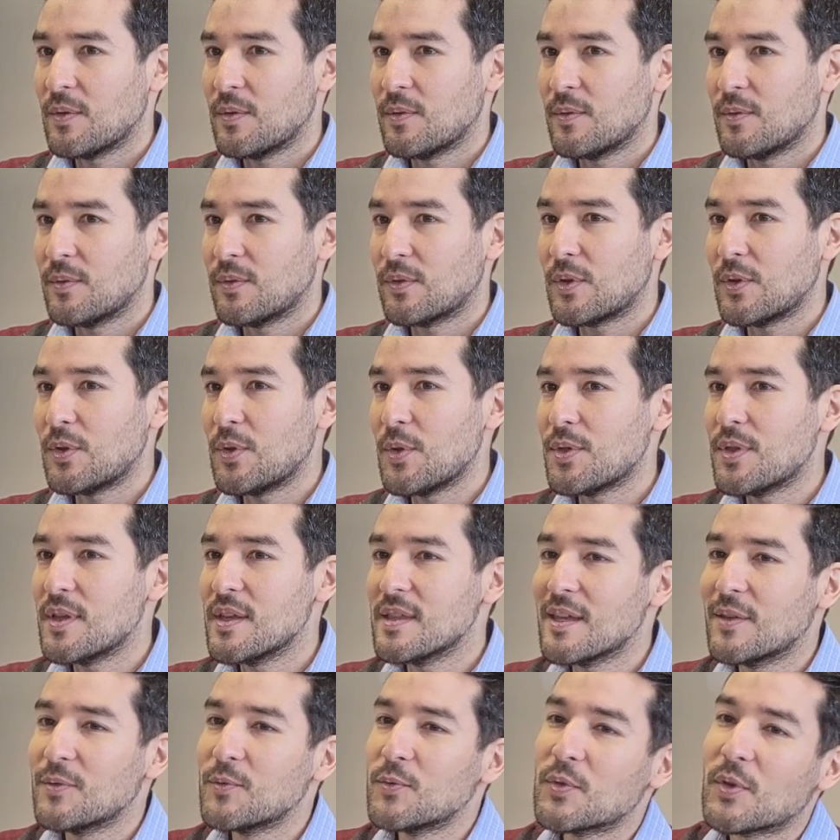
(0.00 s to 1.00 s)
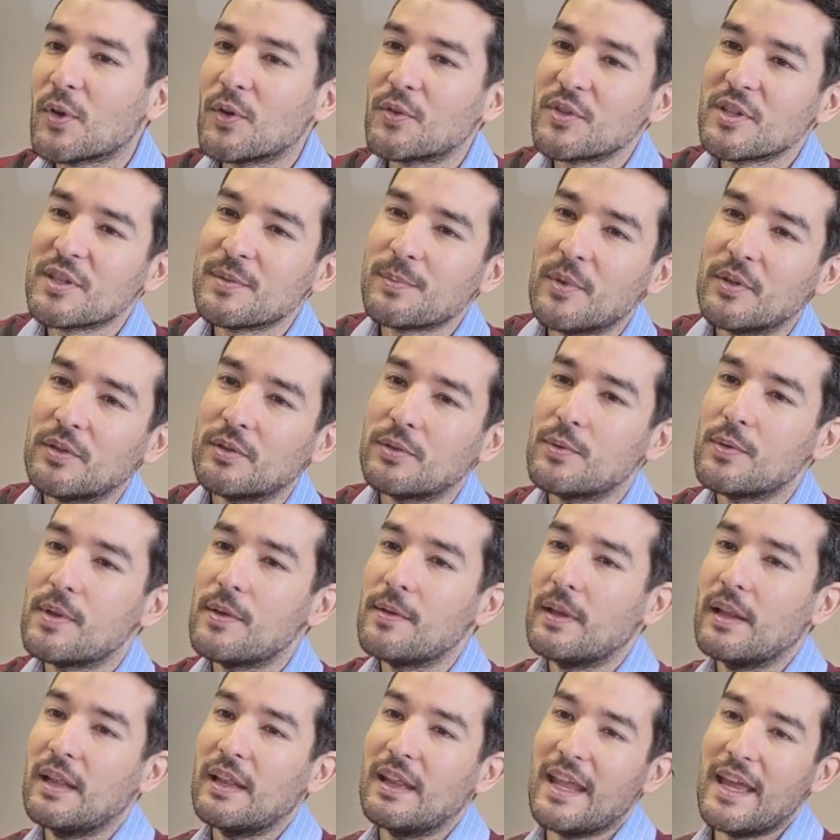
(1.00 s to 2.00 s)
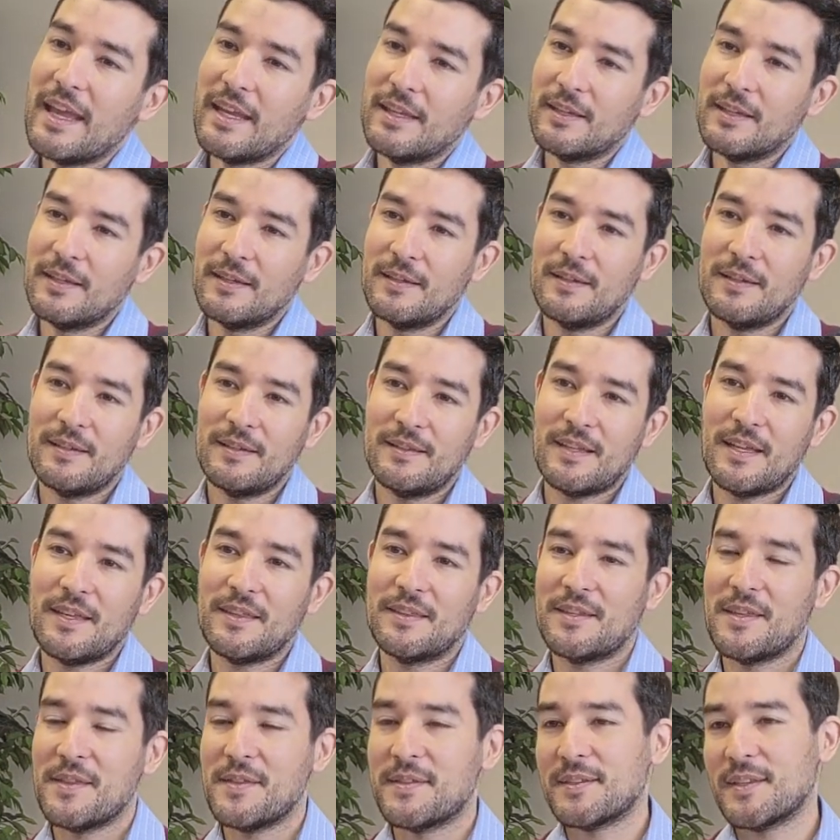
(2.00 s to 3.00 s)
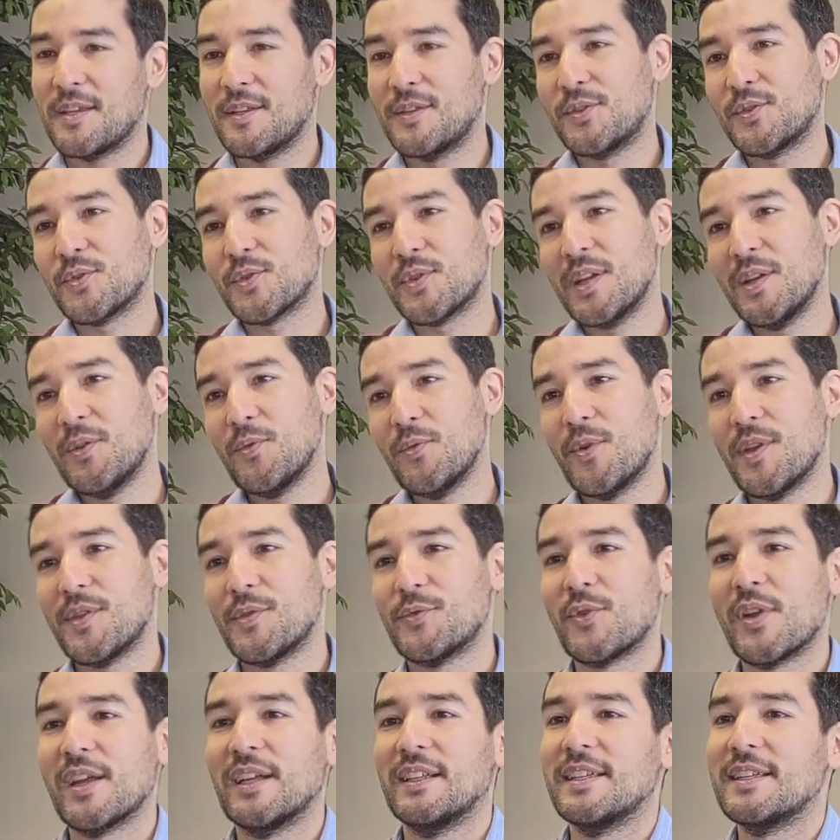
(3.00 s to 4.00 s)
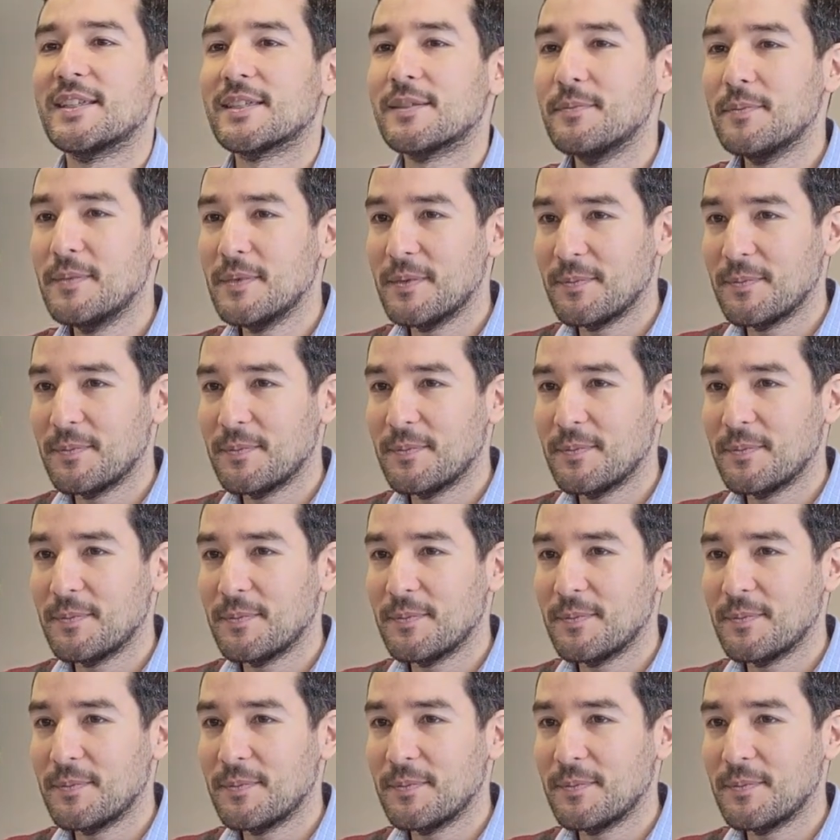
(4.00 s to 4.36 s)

Don't you think that would correspond to the late 19th century with realism?